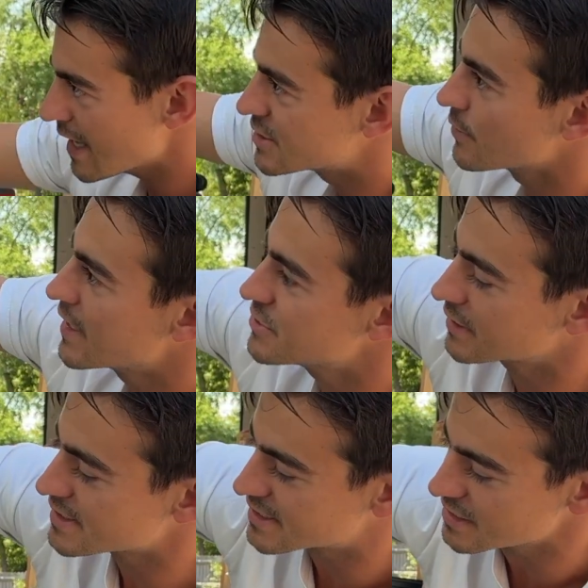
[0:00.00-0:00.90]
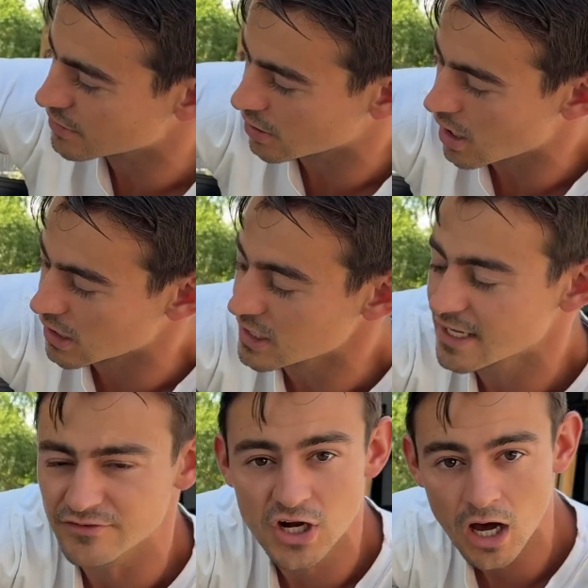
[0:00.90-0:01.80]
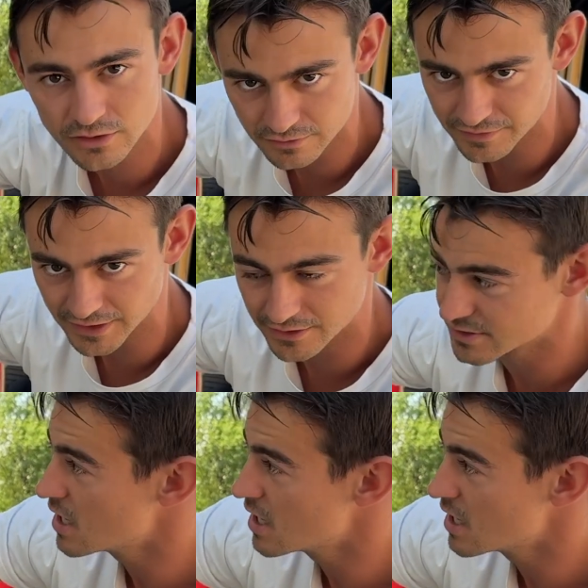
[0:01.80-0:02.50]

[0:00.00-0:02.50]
And so as you can see, there are a lot of colored figures.